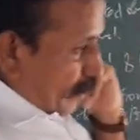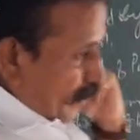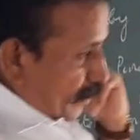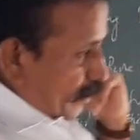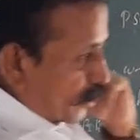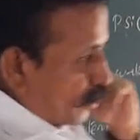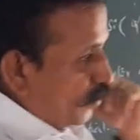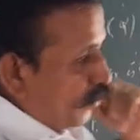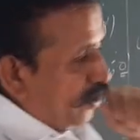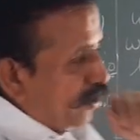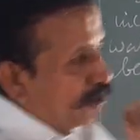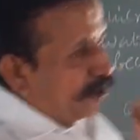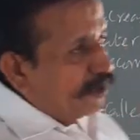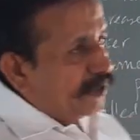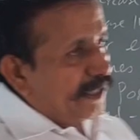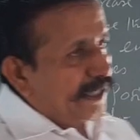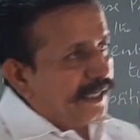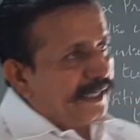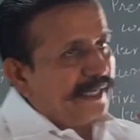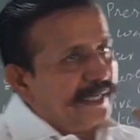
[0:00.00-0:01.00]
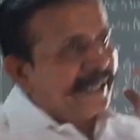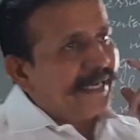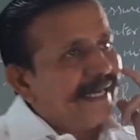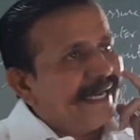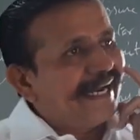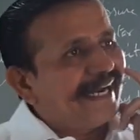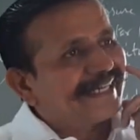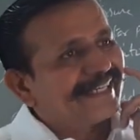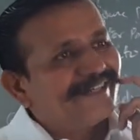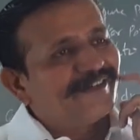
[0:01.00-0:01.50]
So what are all the
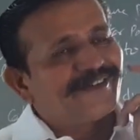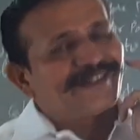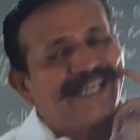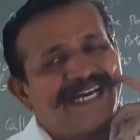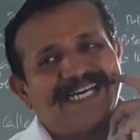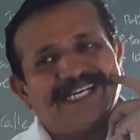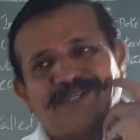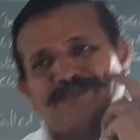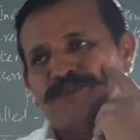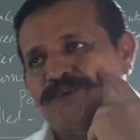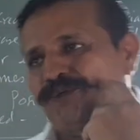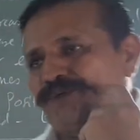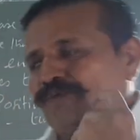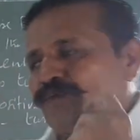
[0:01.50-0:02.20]
active transport?